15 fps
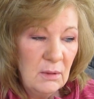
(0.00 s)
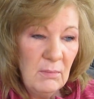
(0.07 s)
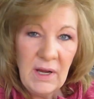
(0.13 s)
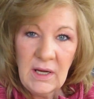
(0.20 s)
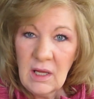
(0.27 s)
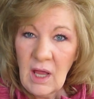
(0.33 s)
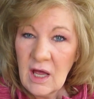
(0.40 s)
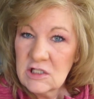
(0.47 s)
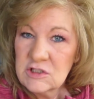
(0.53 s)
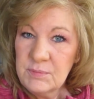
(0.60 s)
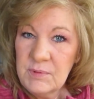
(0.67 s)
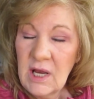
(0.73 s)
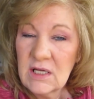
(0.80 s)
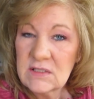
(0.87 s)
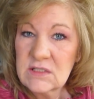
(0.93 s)
My
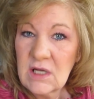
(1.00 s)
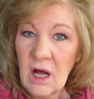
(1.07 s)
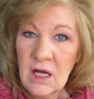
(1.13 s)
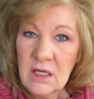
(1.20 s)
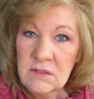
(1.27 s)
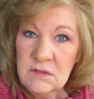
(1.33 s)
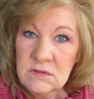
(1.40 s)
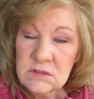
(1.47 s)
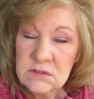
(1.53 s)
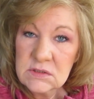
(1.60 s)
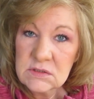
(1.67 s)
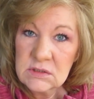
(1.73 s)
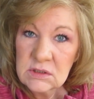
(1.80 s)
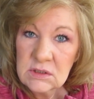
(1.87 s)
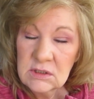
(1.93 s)
husband has
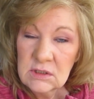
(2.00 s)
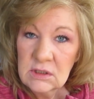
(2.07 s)
guns,